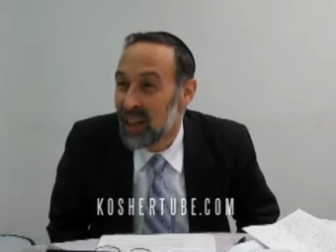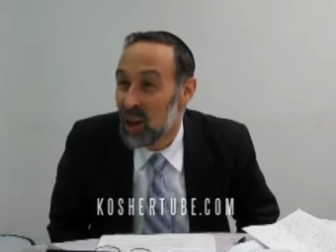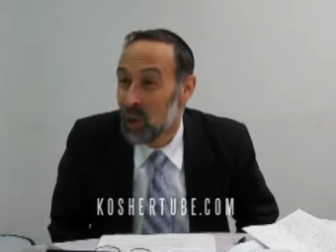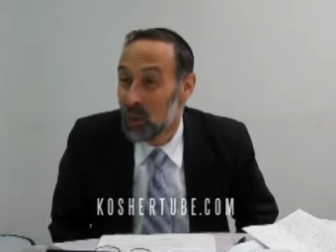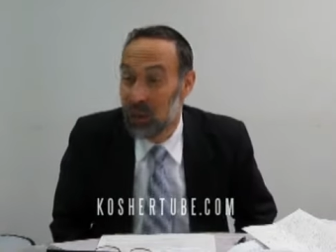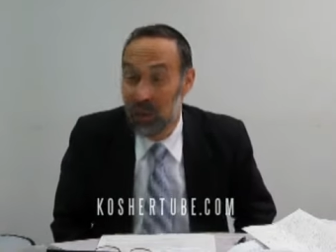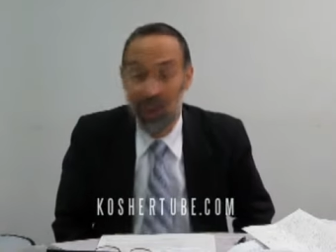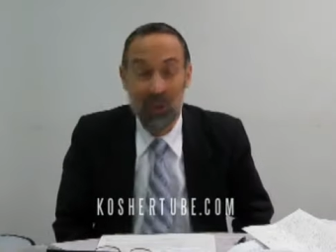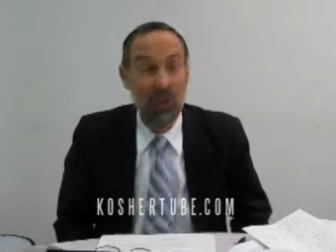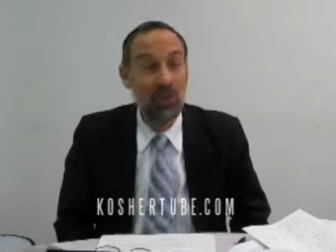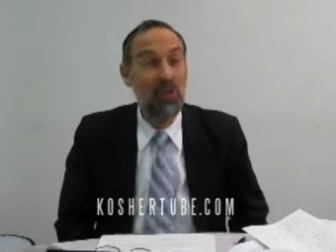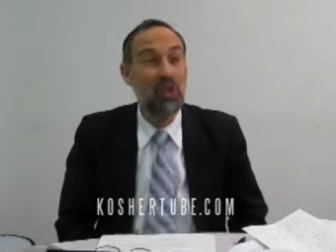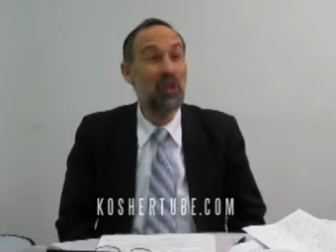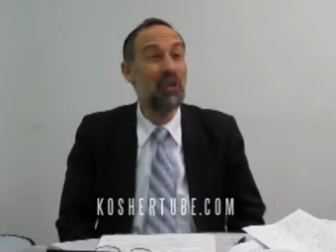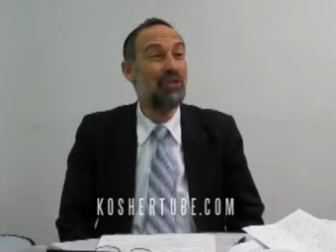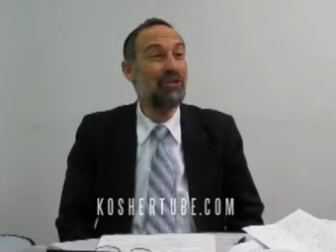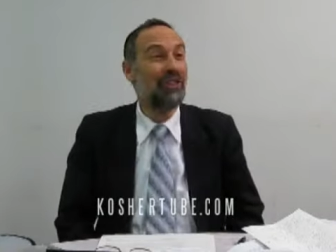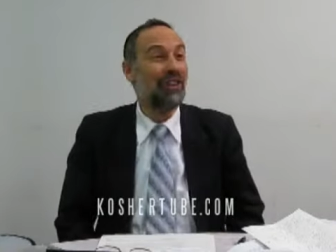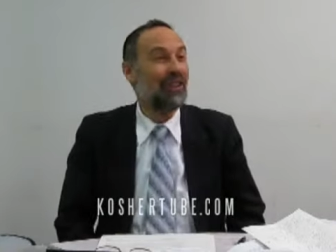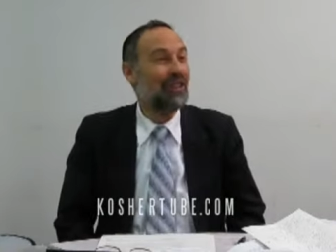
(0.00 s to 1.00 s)
We should do
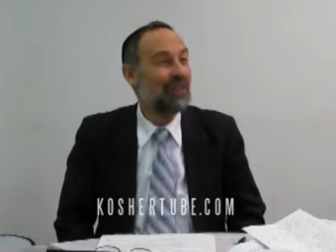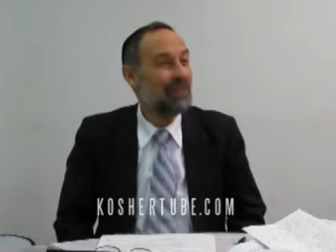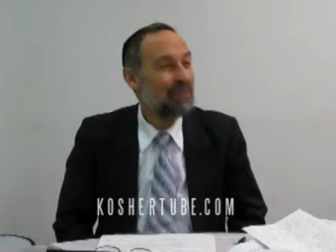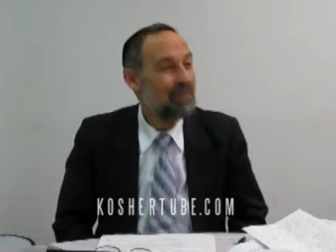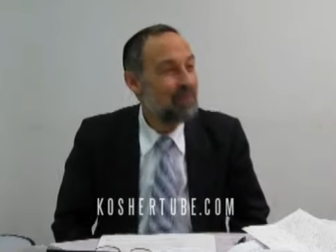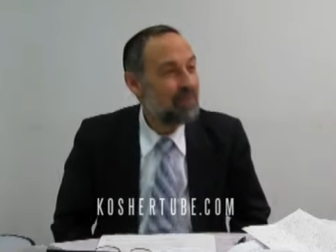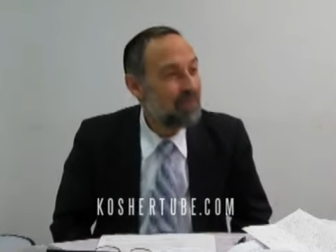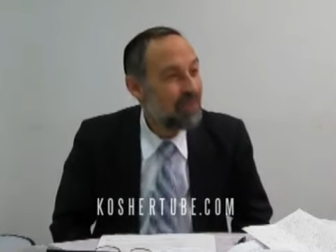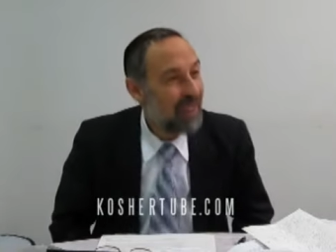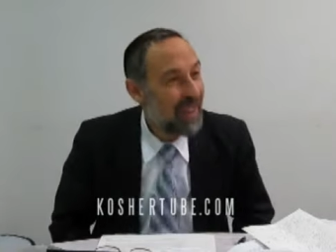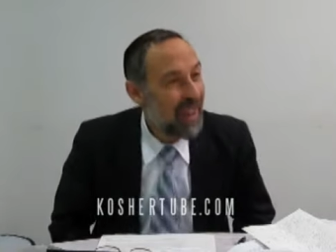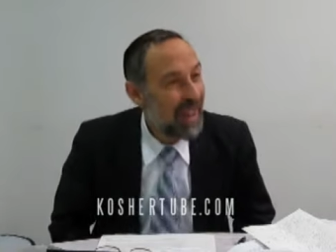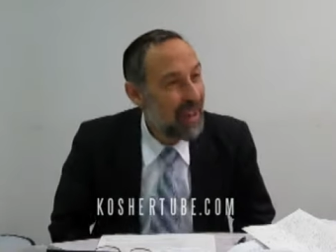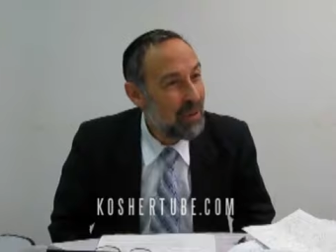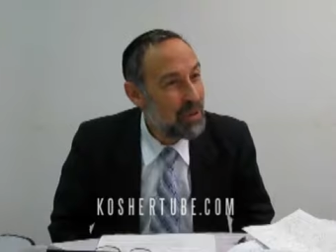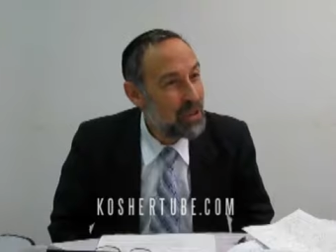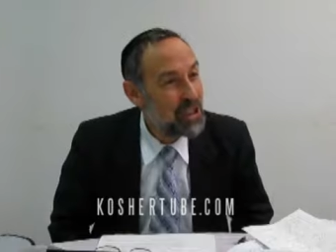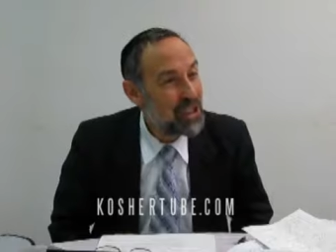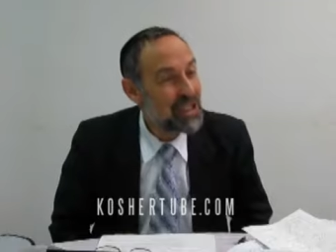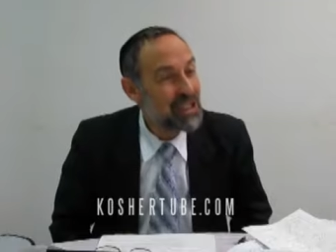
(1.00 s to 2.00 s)
tshuva. And
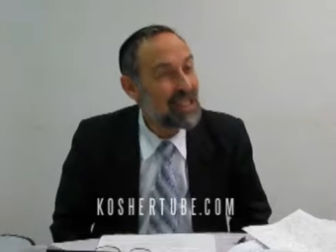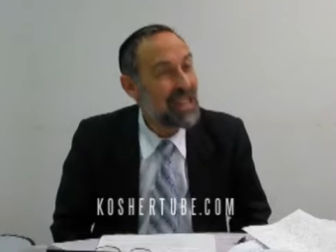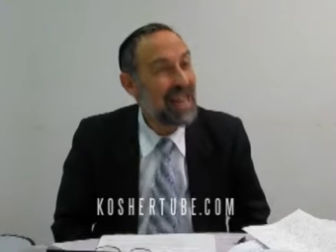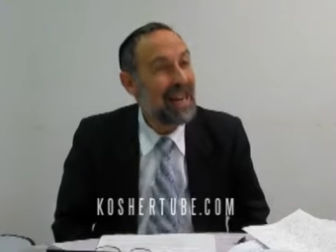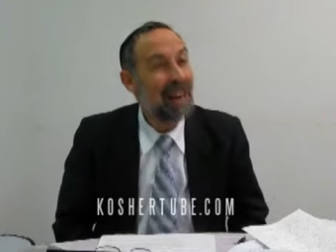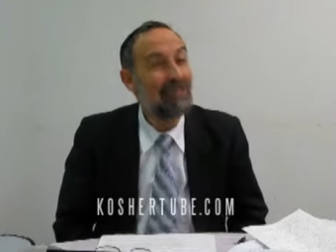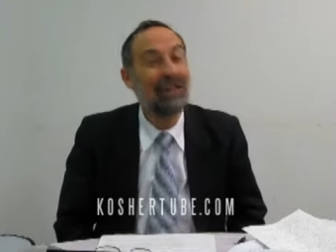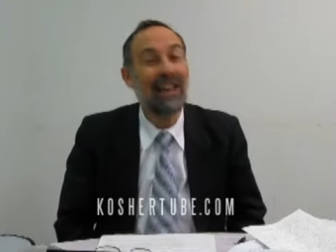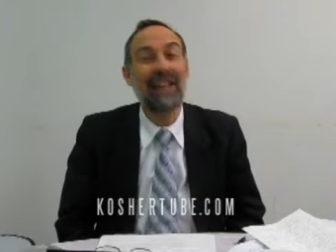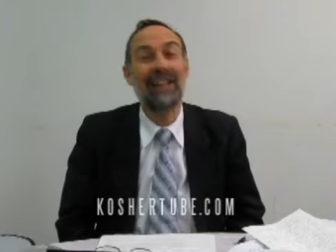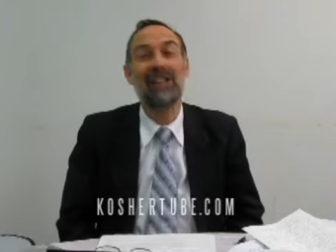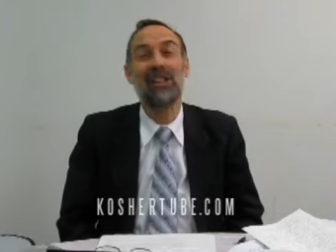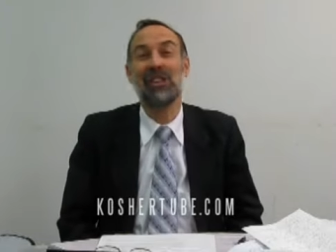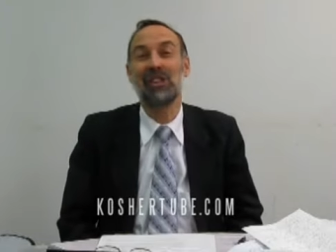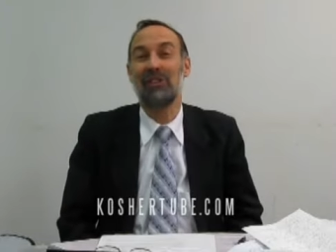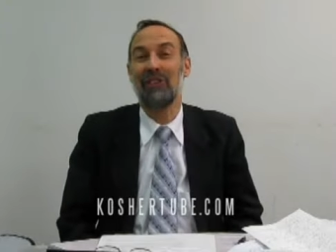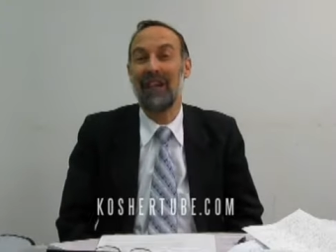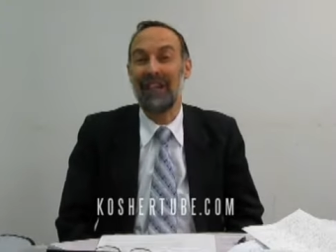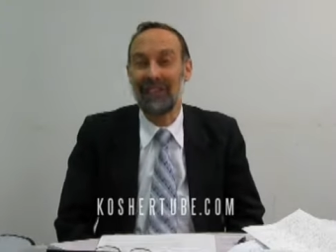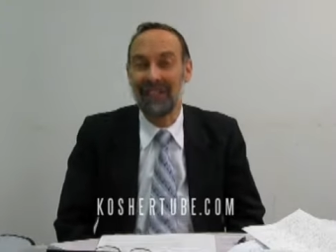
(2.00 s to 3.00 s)
we should set our record
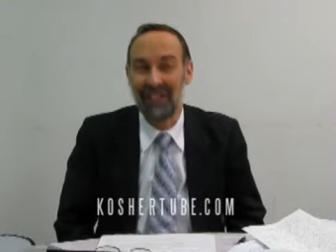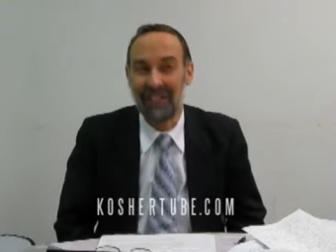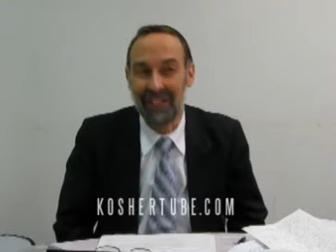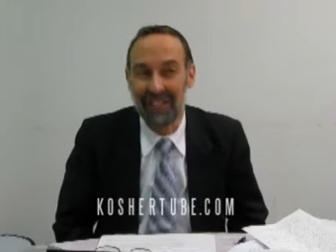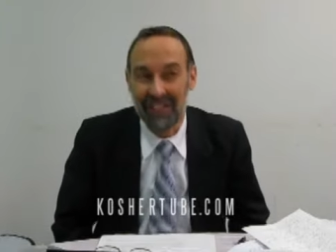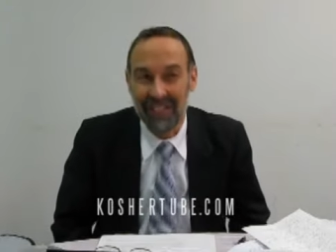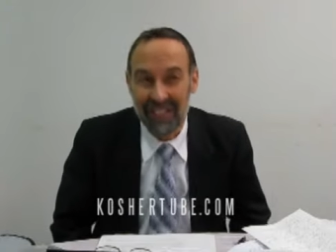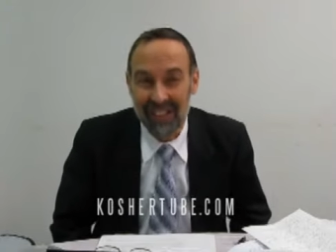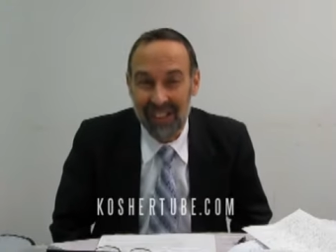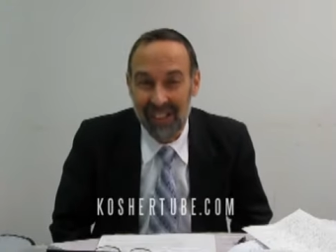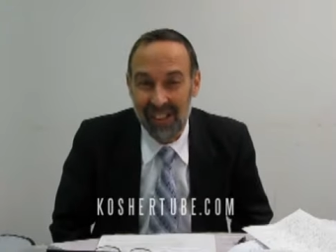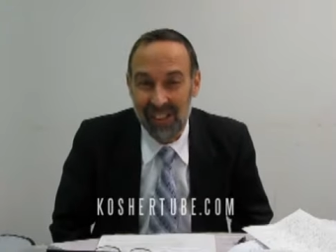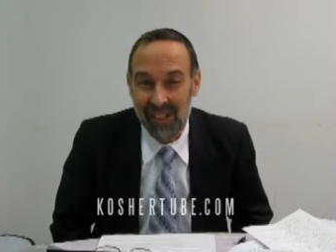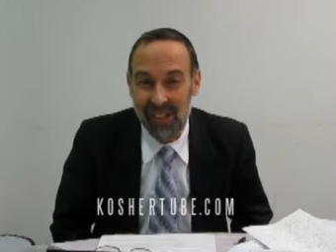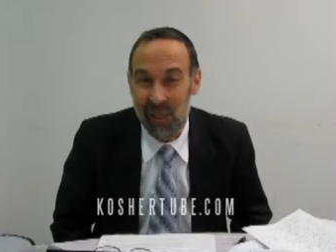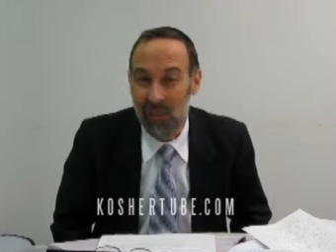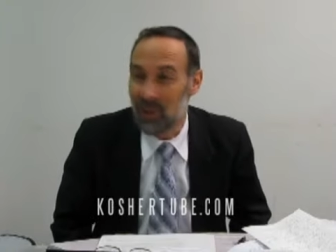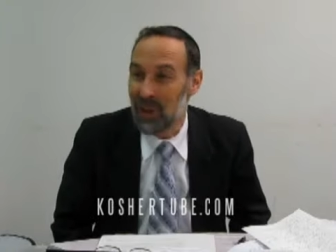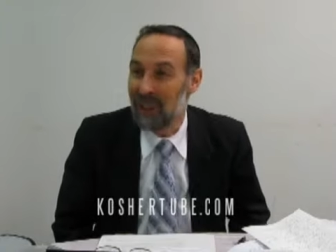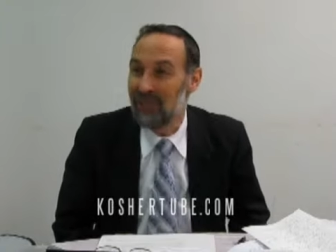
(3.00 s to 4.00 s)
straight so
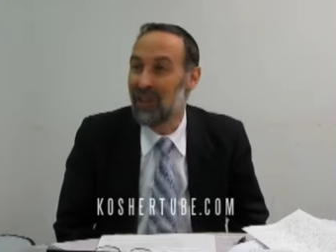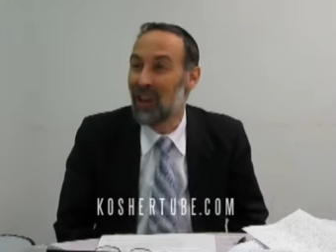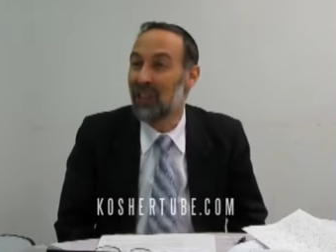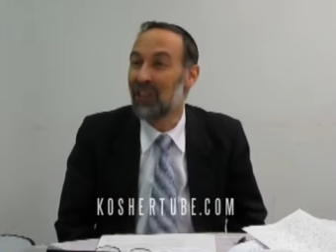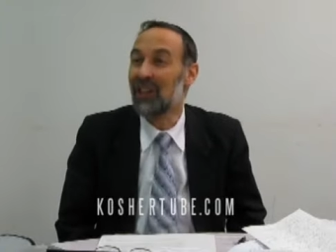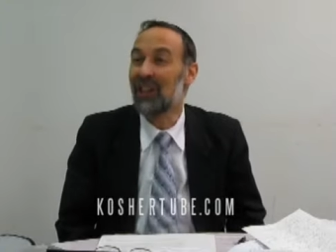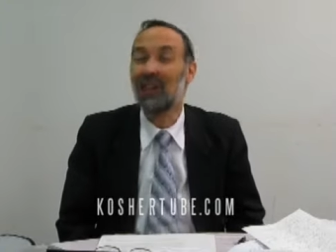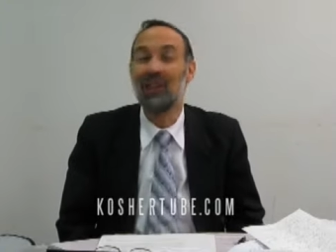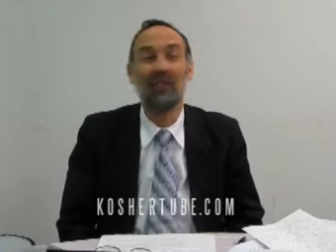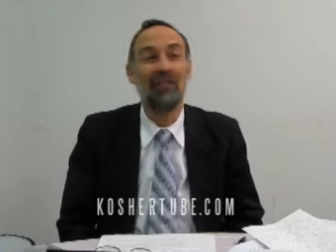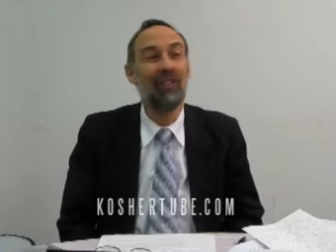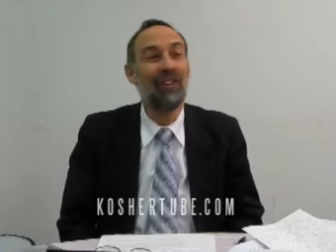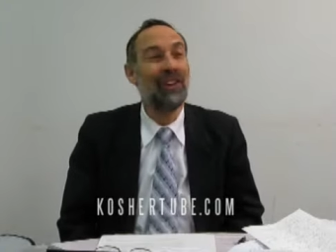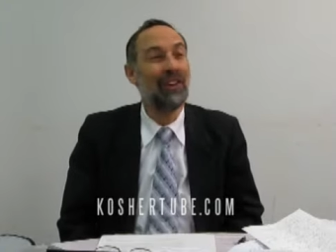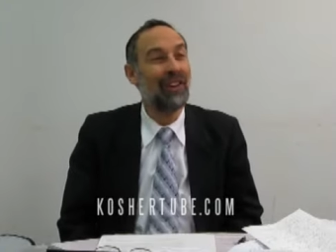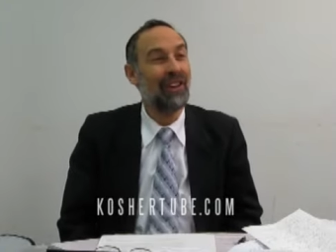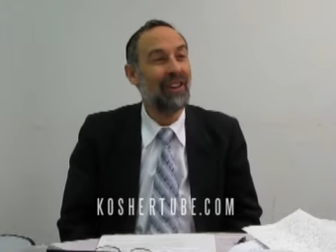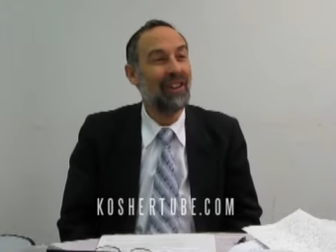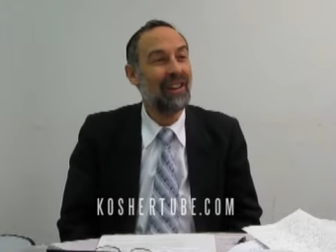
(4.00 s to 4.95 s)
that we have nothing to fear.